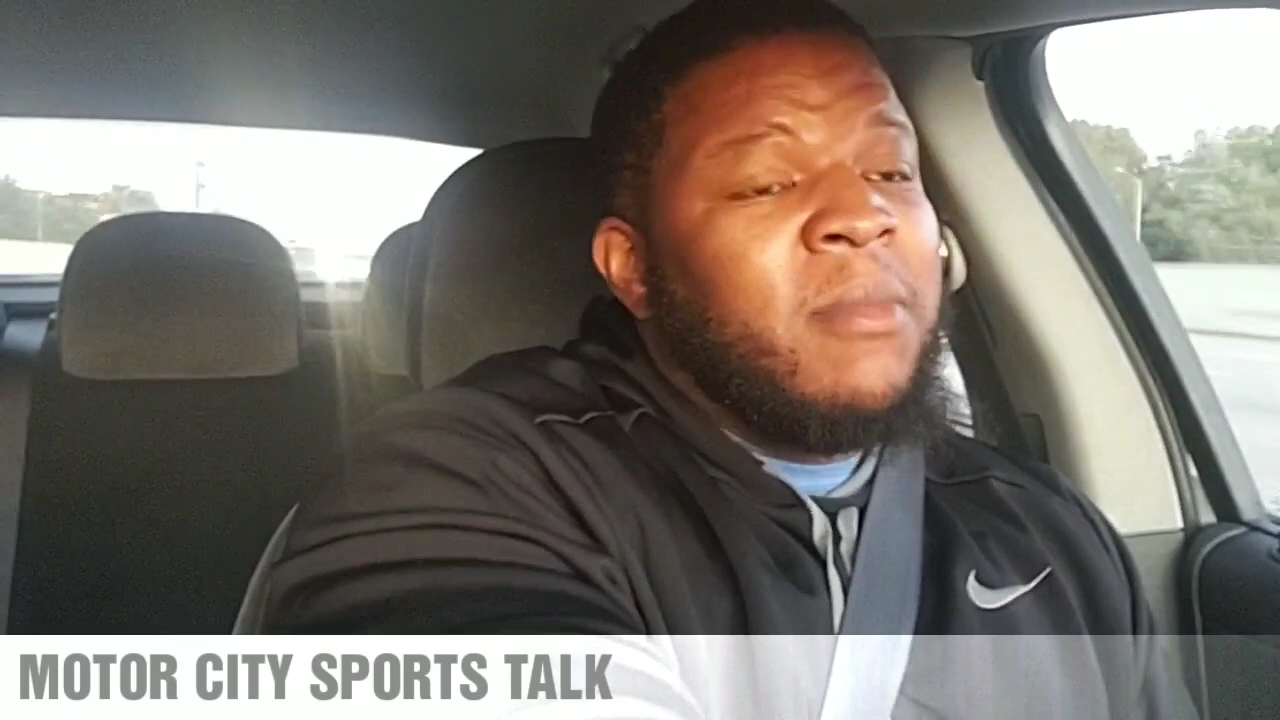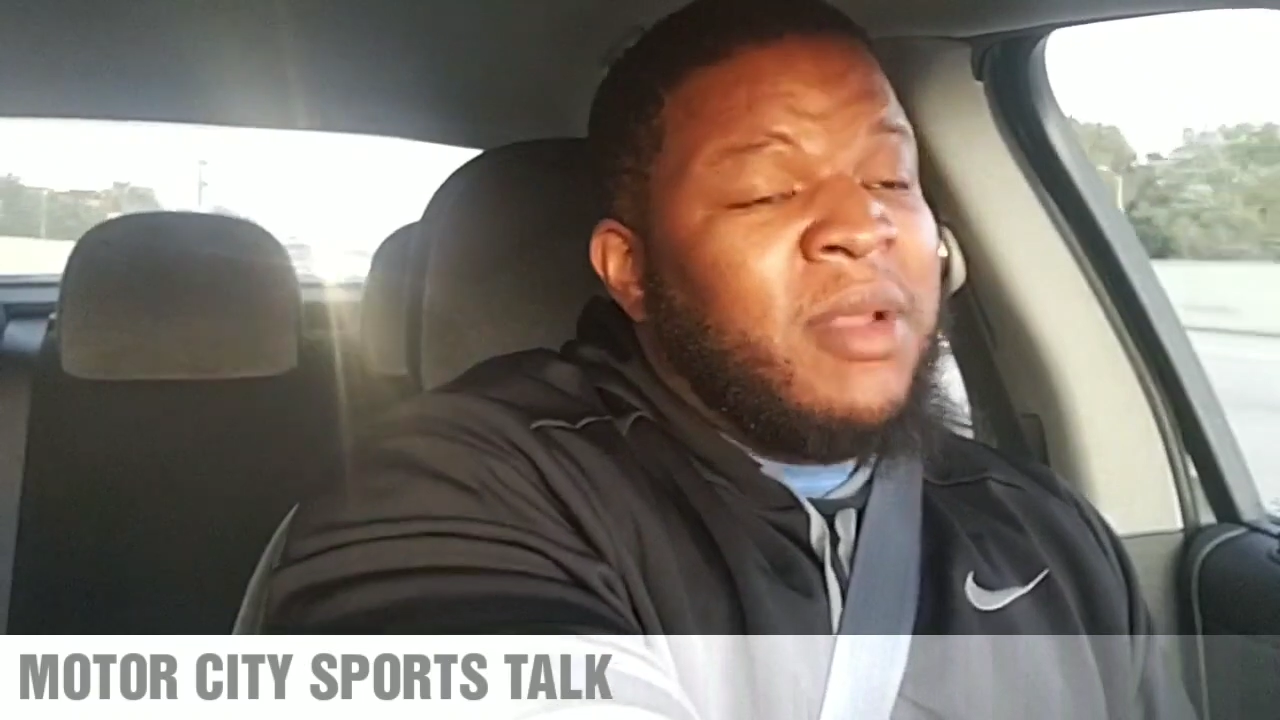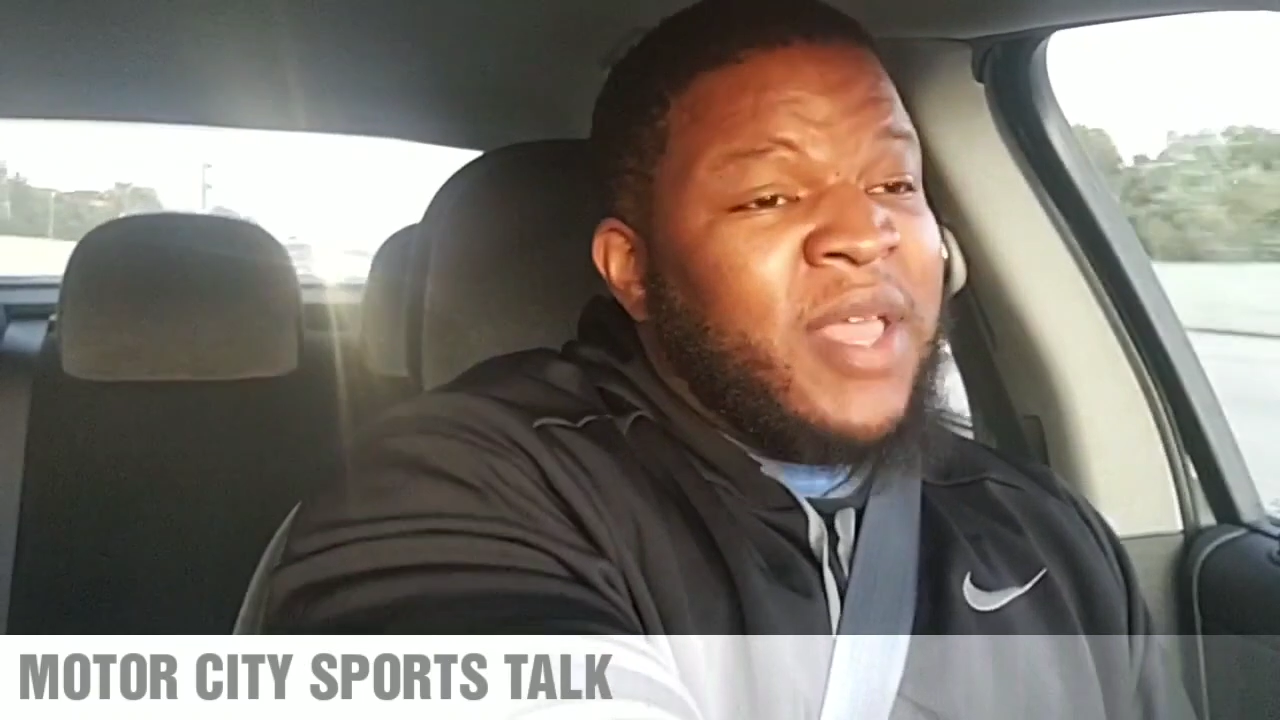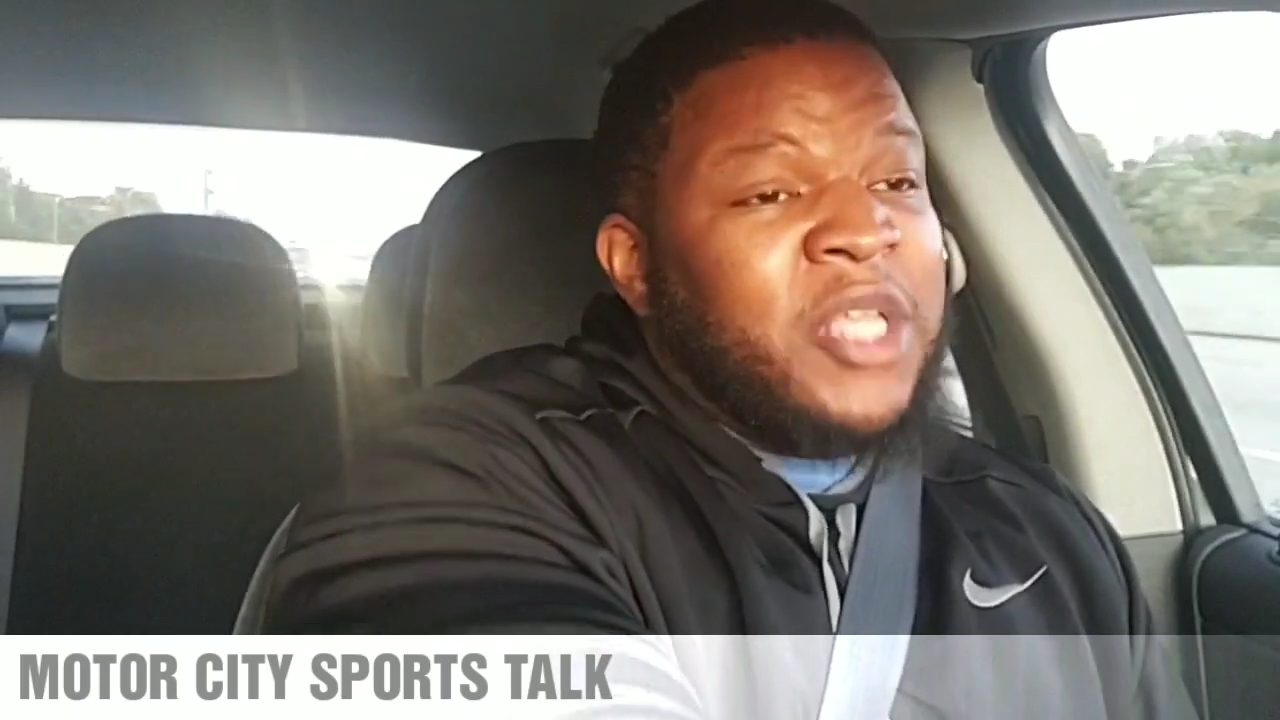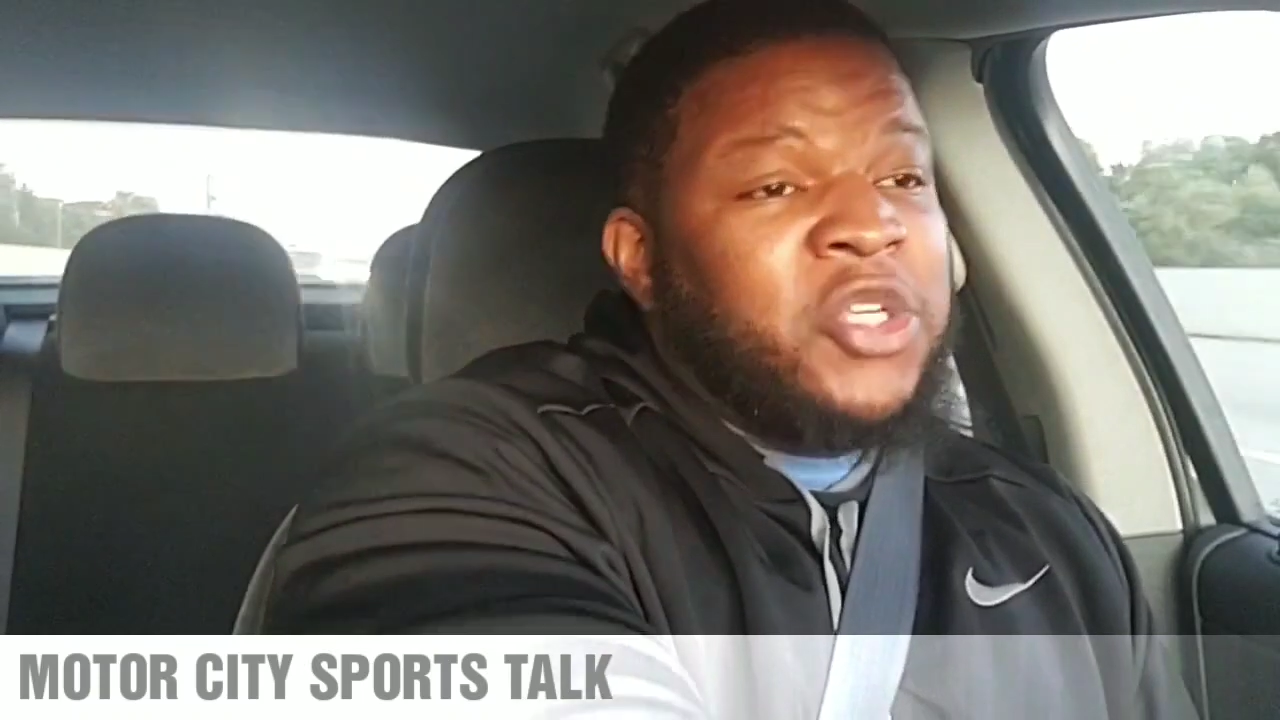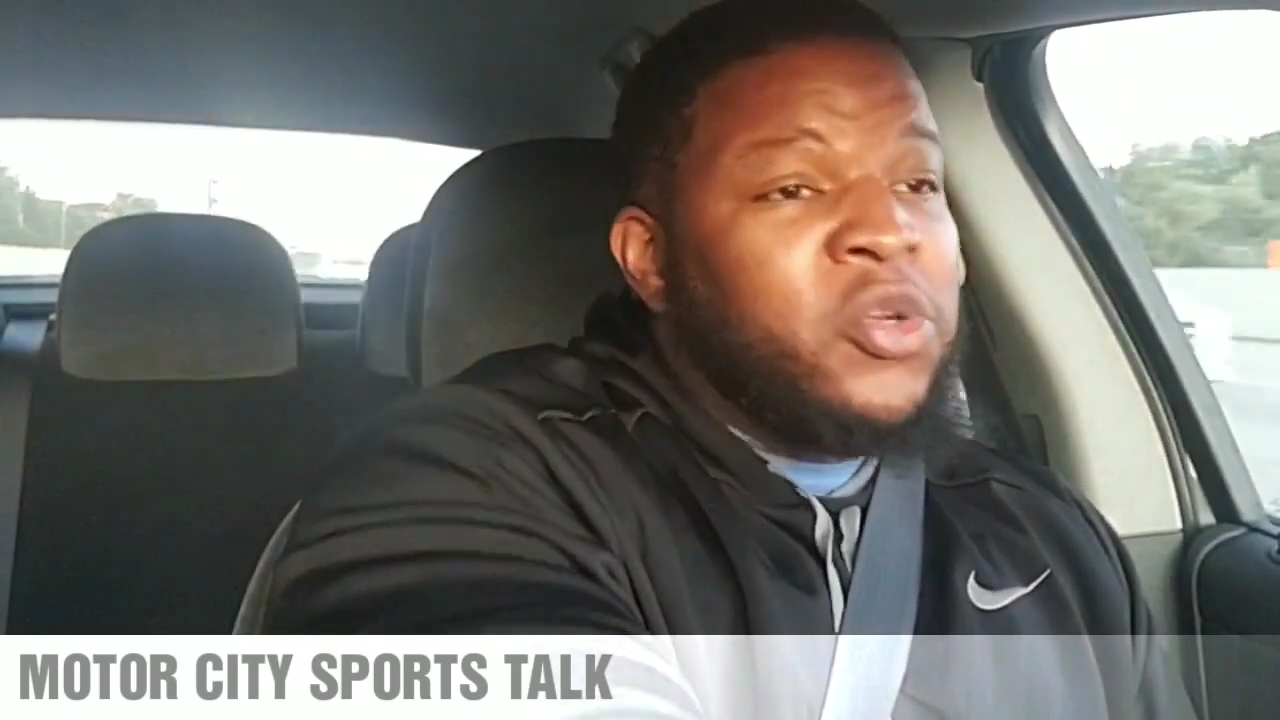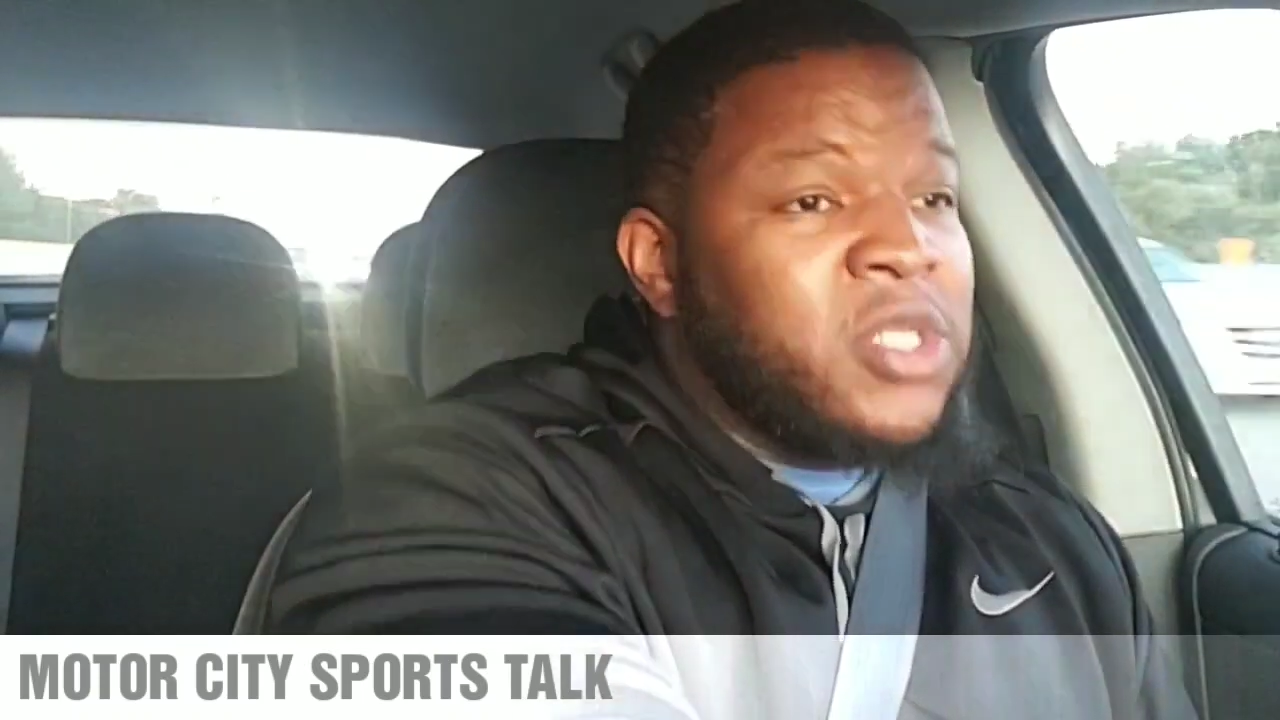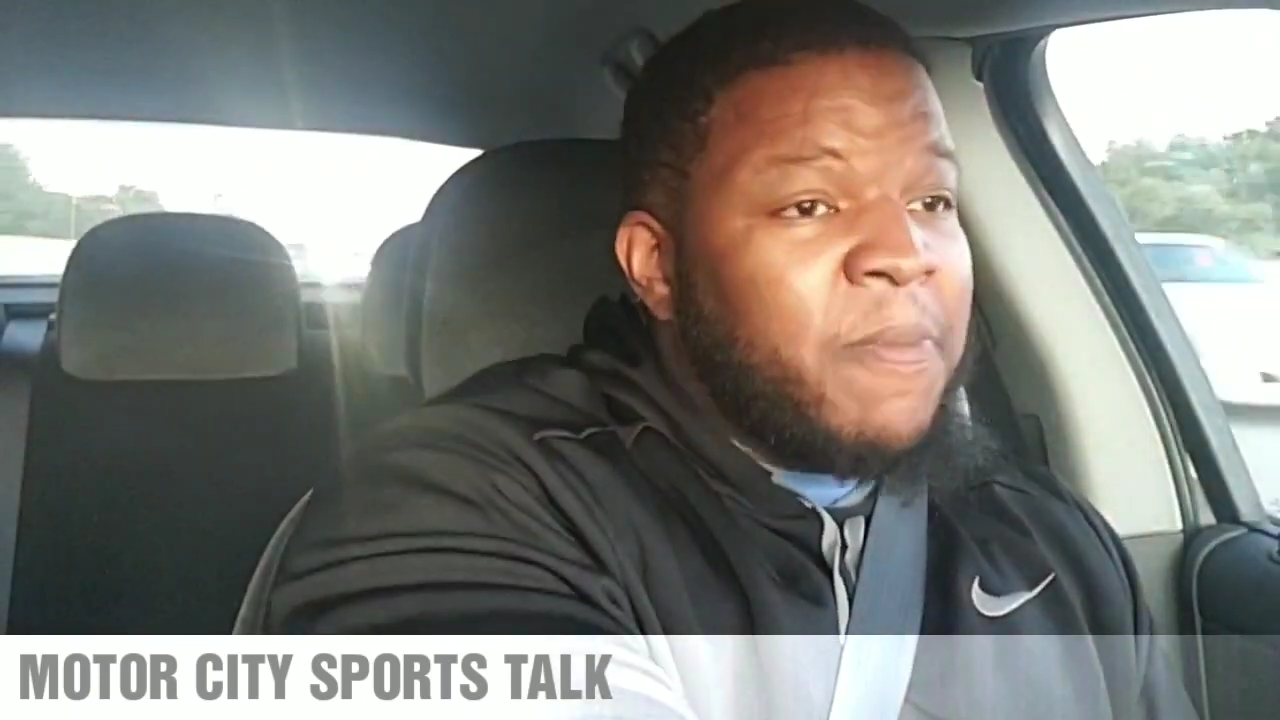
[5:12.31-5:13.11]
But if they choose